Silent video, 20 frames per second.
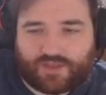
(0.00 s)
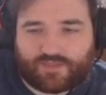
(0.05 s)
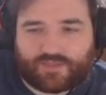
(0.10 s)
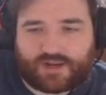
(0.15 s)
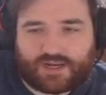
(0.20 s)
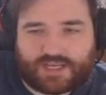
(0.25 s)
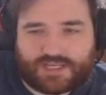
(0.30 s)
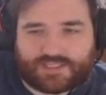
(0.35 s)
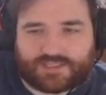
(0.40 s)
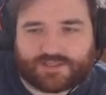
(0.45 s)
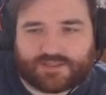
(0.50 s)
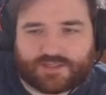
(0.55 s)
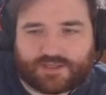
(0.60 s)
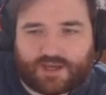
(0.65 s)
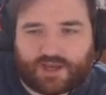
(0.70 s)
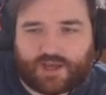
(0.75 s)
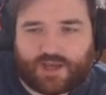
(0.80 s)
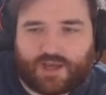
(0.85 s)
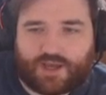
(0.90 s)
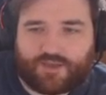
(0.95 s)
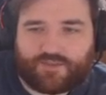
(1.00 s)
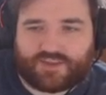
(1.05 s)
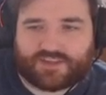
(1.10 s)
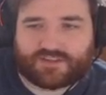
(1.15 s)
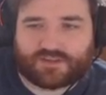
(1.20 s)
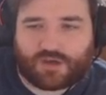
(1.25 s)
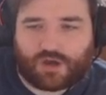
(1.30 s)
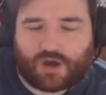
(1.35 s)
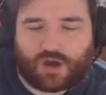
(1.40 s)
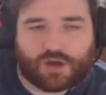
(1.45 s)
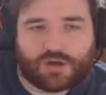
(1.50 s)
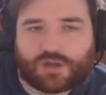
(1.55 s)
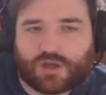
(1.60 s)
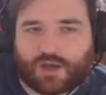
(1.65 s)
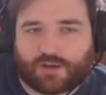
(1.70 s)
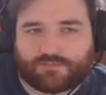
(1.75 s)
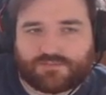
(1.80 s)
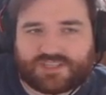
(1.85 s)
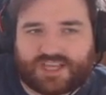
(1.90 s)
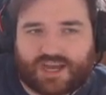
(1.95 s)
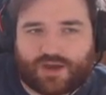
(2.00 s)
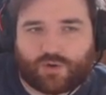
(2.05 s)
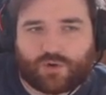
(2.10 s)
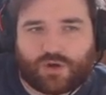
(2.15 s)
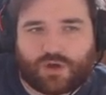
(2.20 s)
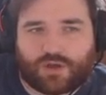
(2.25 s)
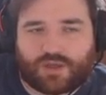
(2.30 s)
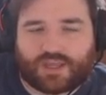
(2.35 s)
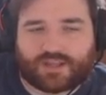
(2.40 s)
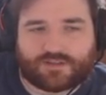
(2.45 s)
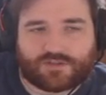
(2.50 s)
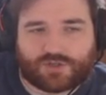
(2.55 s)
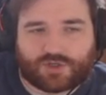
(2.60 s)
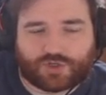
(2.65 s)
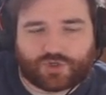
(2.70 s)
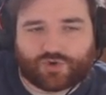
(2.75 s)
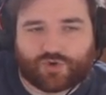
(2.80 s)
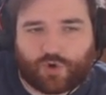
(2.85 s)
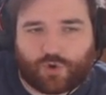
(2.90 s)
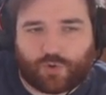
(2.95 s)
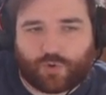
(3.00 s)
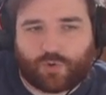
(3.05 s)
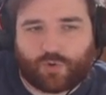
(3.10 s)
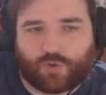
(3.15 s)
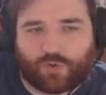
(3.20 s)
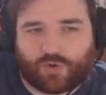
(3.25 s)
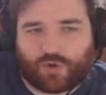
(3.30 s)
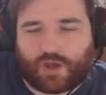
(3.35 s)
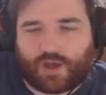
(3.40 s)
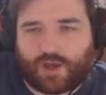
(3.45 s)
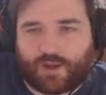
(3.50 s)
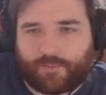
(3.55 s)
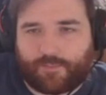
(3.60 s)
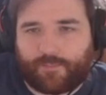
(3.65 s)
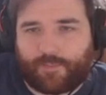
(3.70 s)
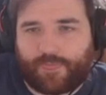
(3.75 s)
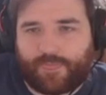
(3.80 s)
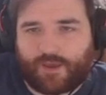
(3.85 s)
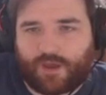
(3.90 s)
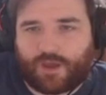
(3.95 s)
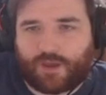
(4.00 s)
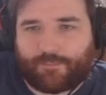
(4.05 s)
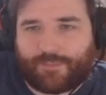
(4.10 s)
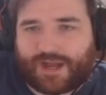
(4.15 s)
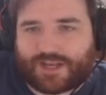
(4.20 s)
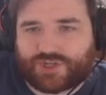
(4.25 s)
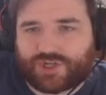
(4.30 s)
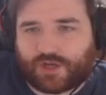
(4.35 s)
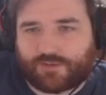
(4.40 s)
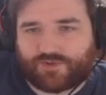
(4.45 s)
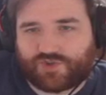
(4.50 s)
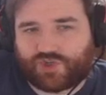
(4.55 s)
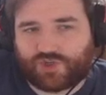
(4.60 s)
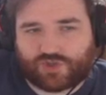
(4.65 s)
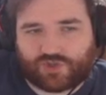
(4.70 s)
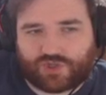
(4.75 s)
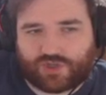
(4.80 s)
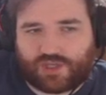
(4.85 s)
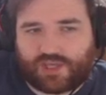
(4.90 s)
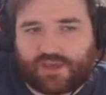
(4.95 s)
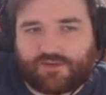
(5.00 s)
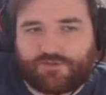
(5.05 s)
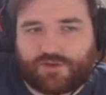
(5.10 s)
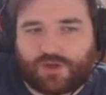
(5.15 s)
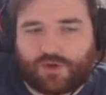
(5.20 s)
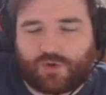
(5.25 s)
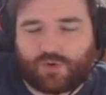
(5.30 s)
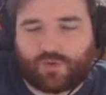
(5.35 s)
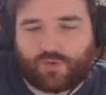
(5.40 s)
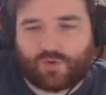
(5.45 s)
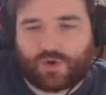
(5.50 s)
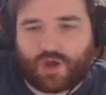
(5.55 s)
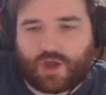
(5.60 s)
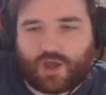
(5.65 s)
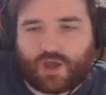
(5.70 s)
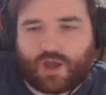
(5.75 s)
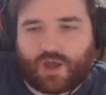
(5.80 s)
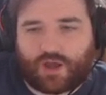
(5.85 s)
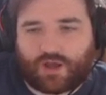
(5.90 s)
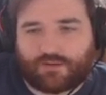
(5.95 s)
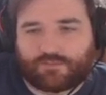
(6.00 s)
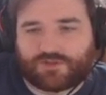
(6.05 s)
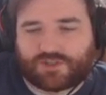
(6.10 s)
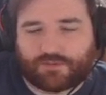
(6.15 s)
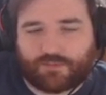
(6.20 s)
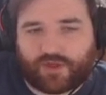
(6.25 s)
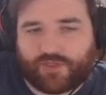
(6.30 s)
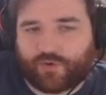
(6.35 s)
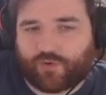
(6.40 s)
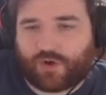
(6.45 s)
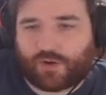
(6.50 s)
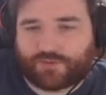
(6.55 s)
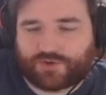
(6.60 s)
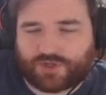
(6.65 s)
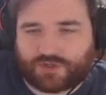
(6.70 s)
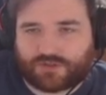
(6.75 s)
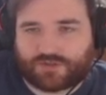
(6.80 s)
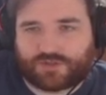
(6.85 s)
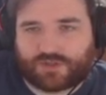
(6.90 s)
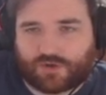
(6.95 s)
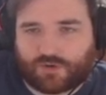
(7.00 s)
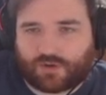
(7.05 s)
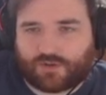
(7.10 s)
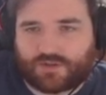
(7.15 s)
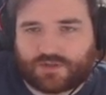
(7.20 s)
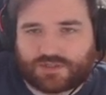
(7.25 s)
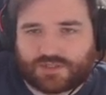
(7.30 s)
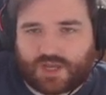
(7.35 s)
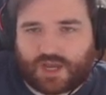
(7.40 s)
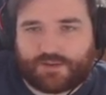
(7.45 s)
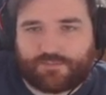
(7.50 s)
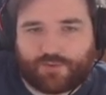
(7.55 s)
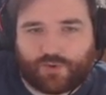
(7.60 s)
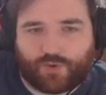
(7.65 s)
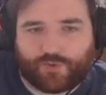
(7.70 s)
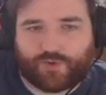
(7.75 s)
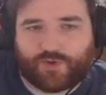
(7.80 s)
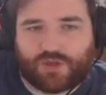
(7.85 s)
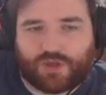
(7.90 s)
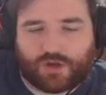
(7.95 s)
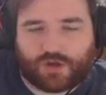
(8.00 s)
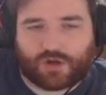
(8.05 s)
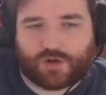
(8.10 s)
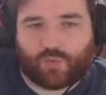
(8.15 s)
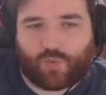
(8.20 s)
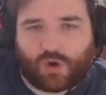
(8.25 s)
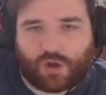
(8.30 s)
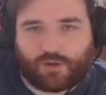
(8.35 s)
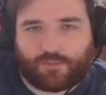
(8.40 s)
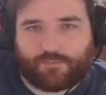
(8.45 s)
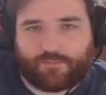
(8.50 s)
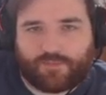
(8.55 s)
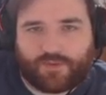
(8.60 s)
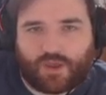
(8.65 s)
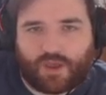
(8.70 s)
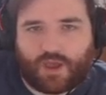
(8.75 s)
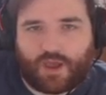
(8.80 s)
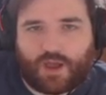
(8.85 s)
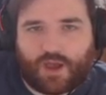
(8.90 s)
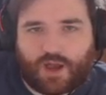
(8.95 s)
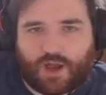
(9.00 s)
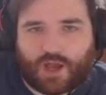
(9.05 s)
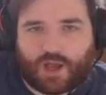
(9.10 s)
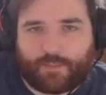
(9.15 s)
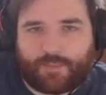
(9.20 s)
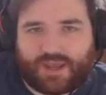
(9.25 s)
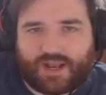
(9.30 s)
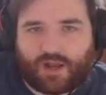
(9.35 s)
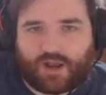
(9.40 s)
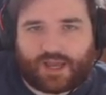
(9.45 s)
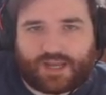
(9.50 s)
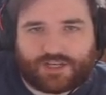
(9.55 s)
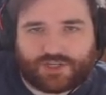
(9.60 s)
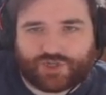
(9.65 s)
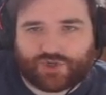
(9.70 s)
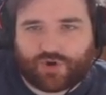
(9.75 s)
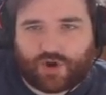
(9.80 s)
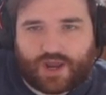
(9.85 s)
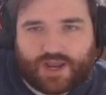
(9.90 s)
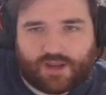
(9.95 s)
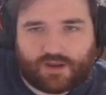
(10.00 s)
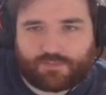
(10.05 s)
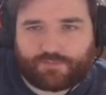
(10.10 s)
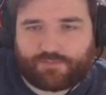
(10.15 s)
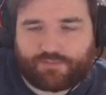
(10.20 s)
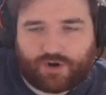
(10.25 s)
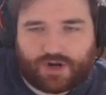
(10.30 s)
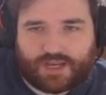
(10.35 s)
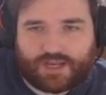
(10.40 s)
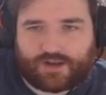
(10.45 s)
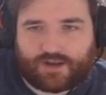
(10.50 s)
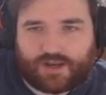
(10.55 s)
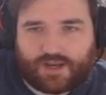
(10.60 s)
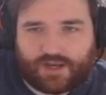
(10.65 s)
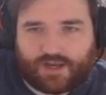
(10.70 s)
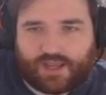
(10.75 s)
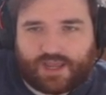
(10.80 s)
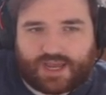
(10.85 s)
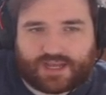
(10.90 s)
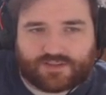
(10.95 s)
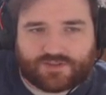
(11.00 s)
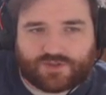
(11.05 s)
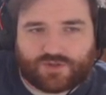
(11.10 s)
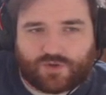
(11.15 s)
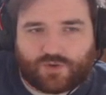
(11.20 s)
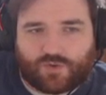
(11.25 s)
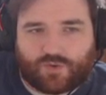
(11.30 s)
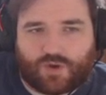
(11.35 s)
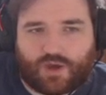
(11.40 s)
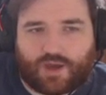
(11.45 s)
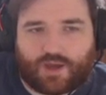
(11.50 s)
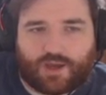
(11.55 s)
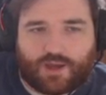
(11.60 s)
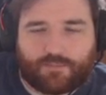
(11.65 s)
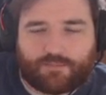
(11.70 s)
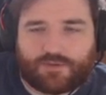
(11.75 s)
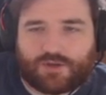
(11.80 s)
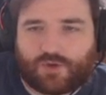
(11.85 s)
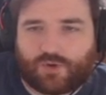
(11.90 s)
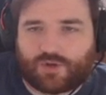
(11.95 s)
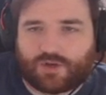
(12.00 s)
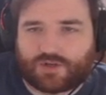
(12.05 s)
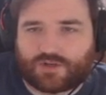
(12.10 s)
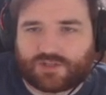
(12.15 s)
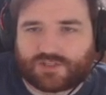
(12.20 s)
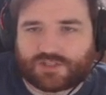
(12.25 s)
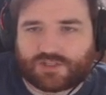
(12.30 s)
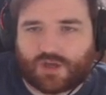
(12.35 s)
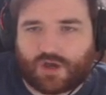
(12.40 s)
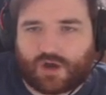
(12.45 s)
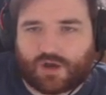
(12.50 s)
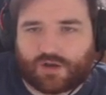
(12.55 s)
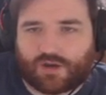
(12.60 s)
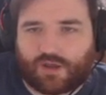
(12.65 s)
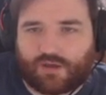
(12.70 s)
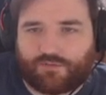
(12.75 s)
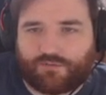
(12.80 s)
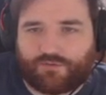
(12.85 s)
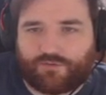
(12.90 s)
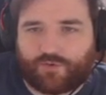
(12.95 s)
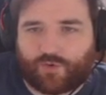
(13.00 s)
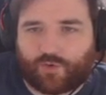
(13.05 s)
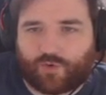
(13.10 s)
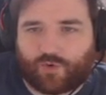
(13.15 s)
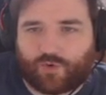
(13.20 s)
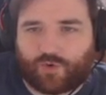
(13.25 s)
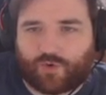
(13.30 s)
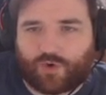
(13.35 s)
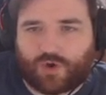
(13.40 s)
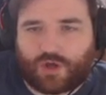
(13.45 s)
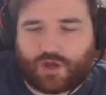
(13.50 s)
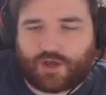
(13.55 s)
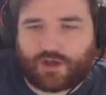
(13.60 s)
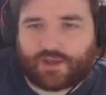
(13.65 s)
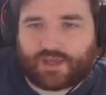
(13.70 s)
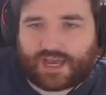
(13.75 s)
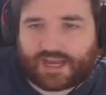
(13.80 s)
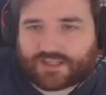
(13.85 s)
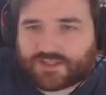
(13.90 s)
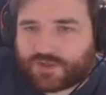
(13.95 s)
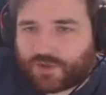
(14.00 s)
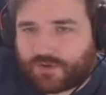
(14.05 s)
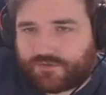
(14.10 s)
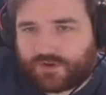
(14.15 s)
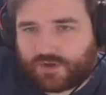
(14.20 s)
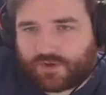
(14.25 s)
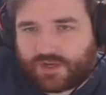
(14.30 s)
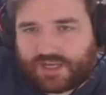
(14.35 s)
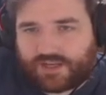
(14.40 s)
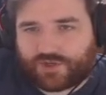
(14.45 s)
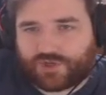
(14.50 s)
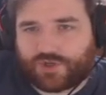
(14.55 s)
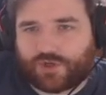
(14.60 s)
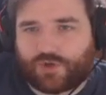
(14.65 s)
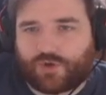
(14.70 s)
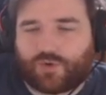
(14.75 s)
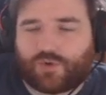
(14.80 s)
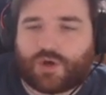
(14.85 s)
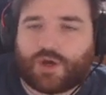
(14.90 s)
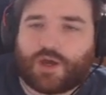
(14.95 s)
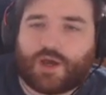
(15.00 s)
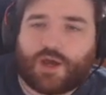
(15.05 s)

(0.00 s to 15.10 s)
in the list. This card comes out against control matchups just to give you some other options that are on the sideboard that you're going to want. Enlightened Strike, brilliant in Katsu. You can discard it for Katsu if you need to,